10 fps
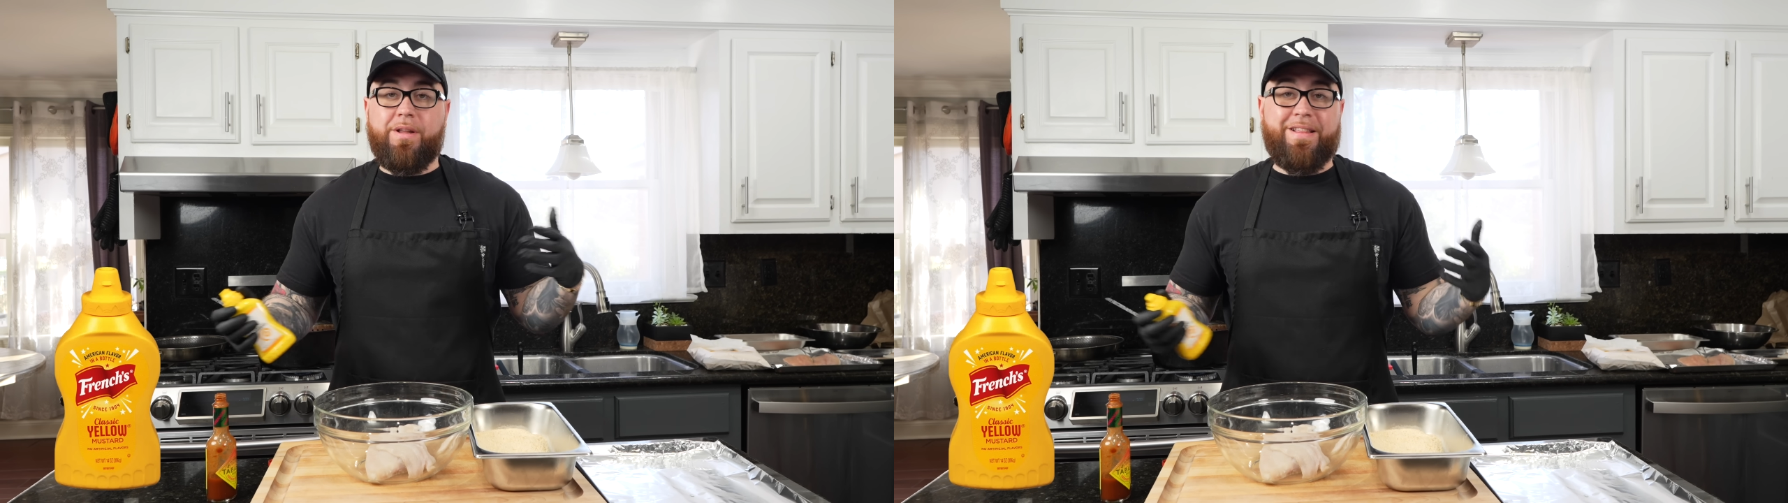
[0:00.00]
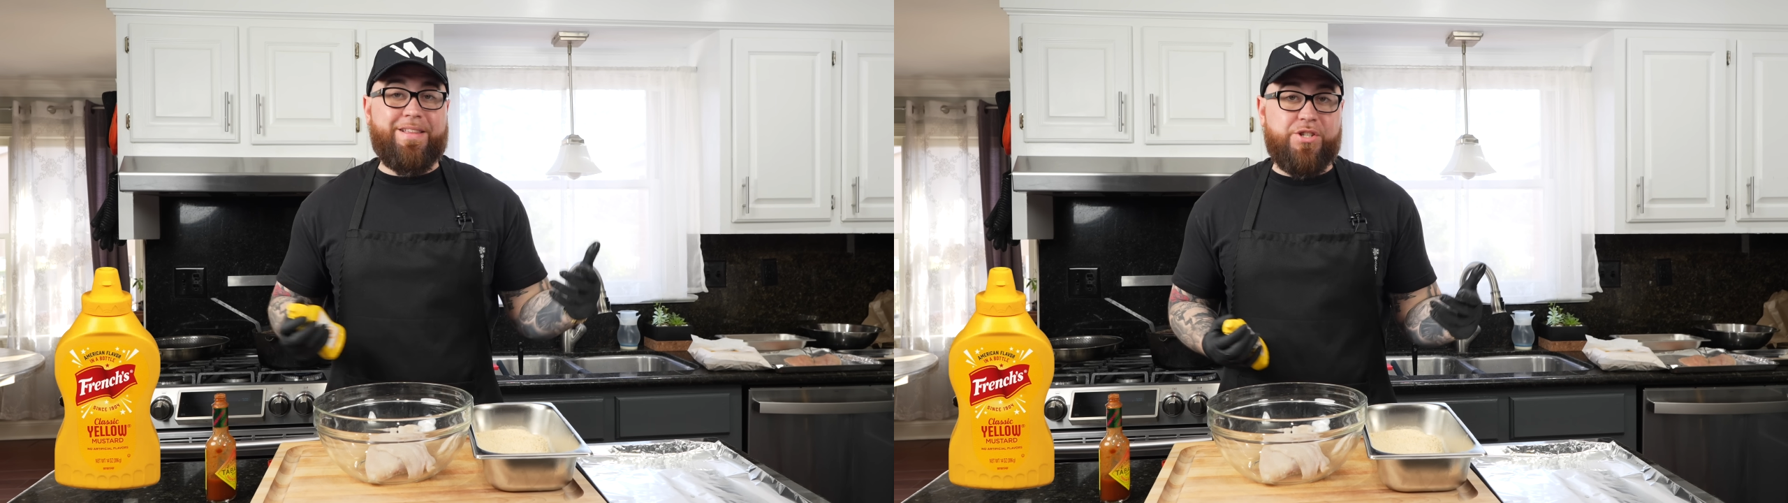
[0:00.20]

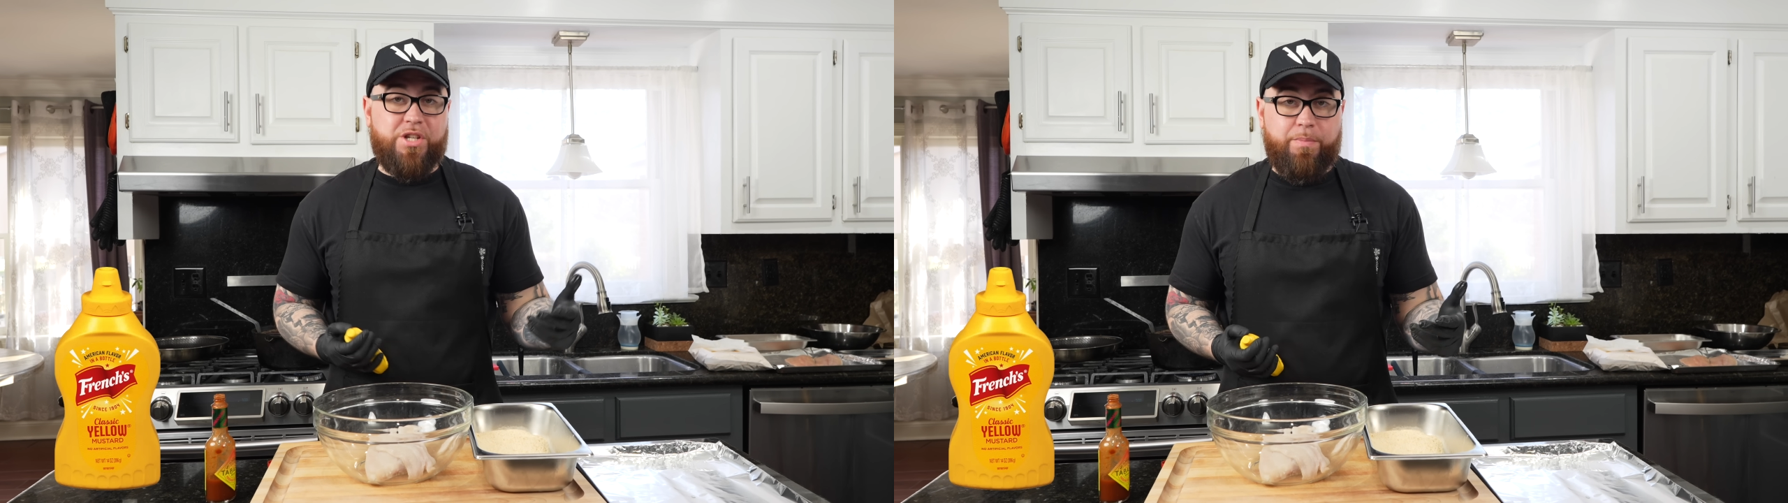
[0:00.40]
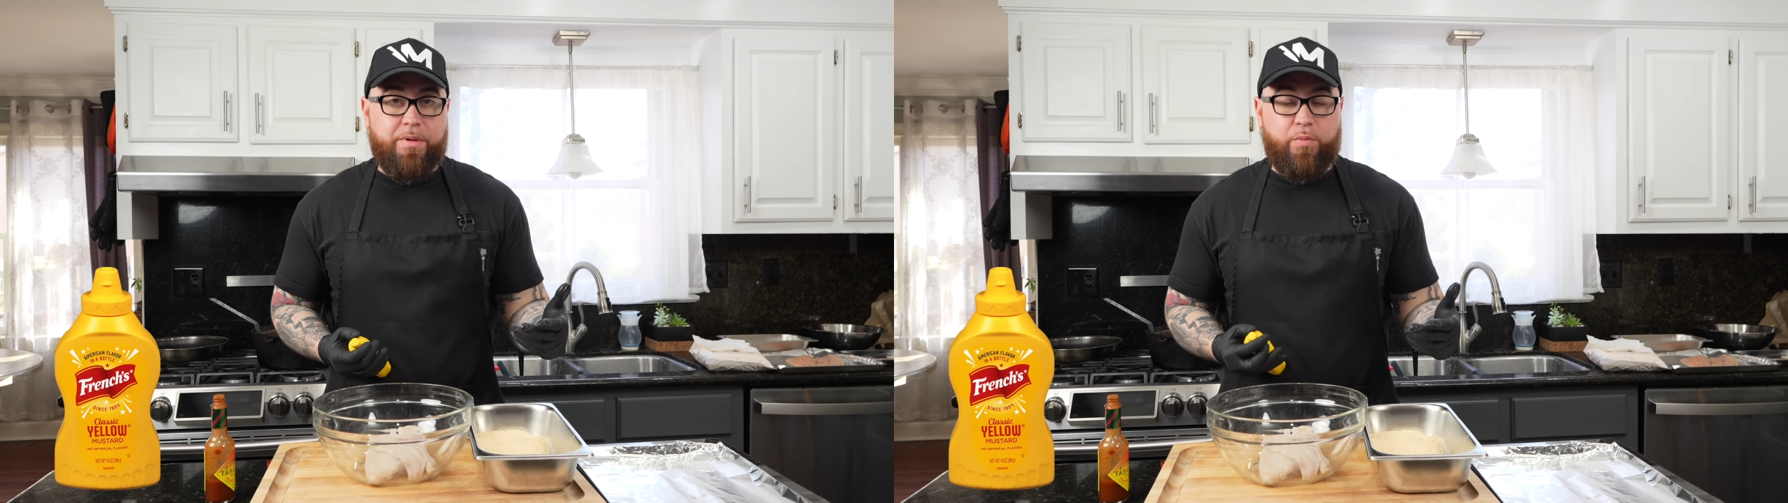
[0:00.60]
It's the
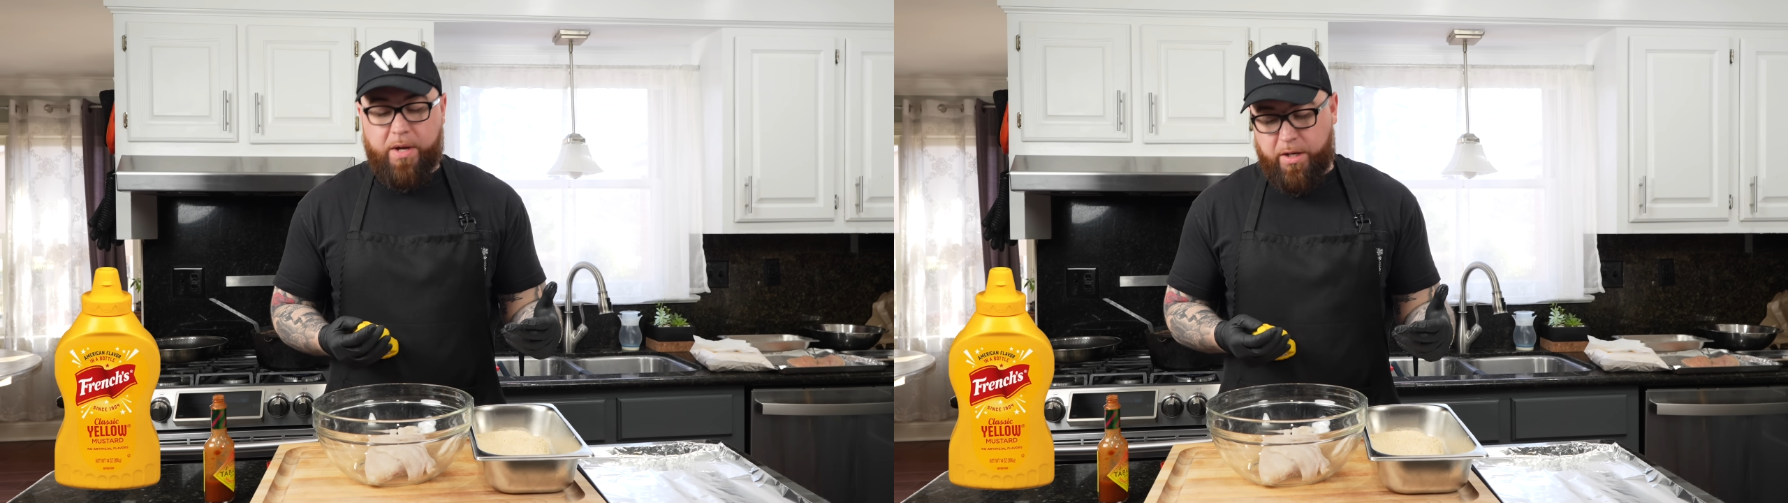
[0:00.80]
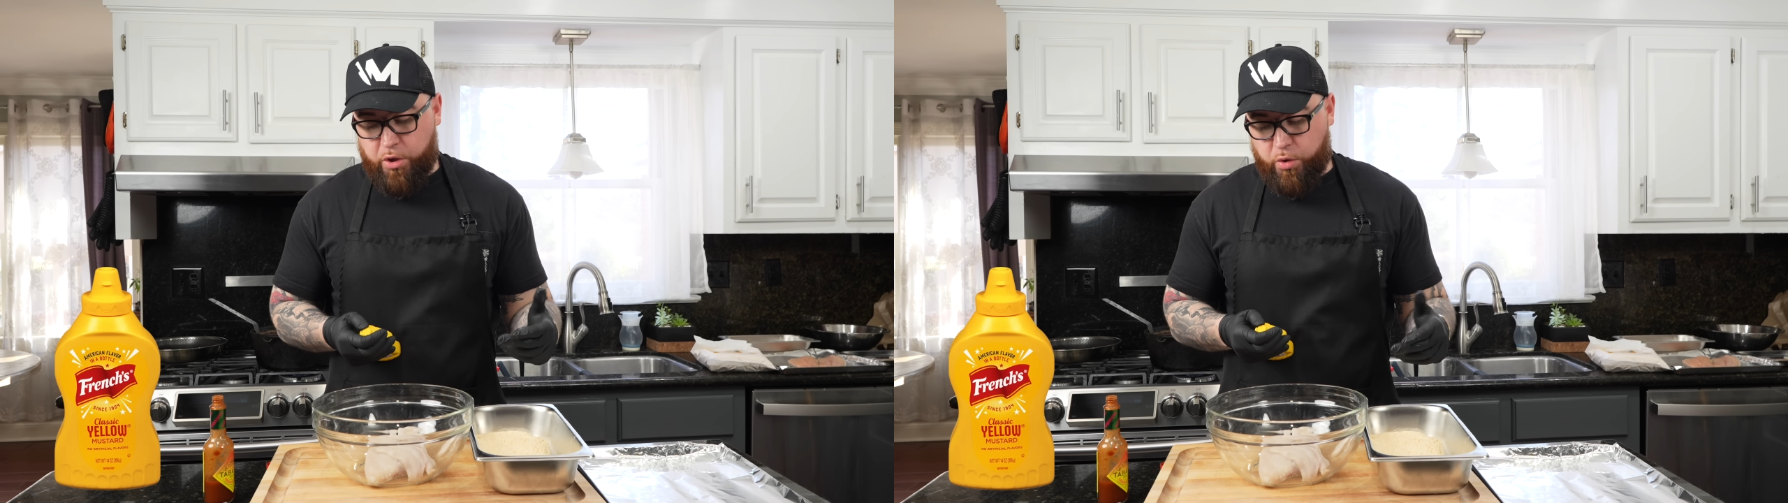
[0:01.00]
cheapest
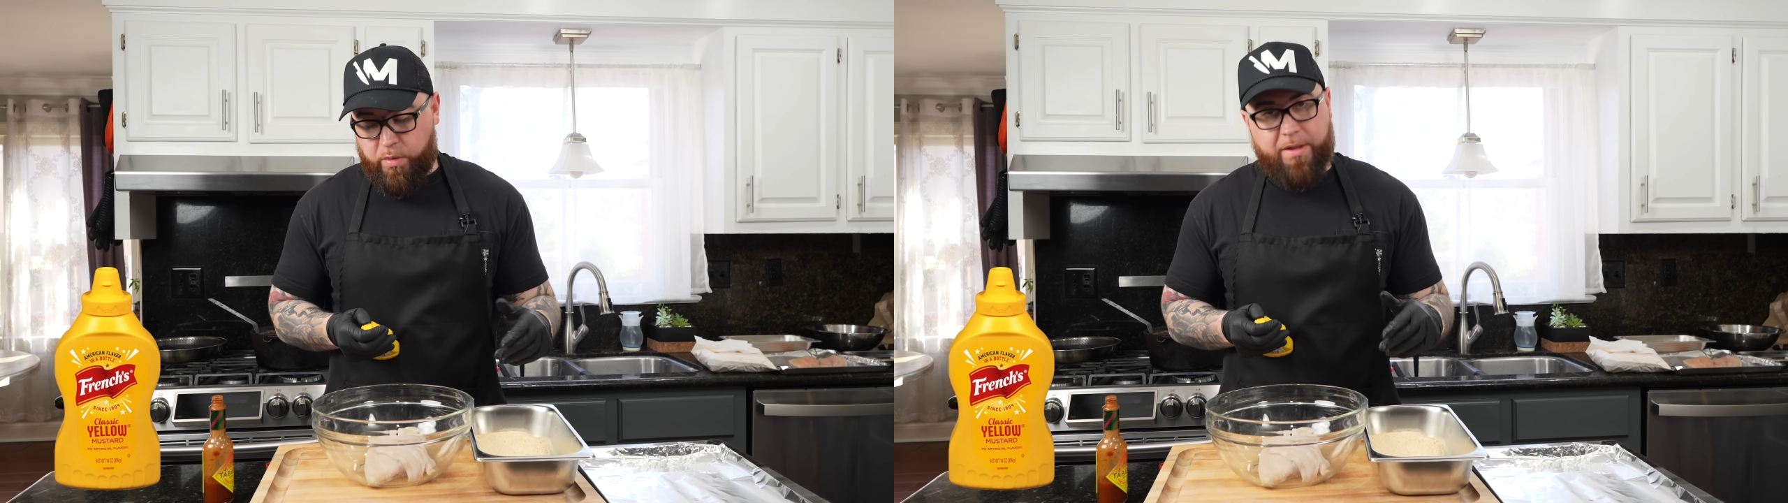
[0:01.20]
way to do it.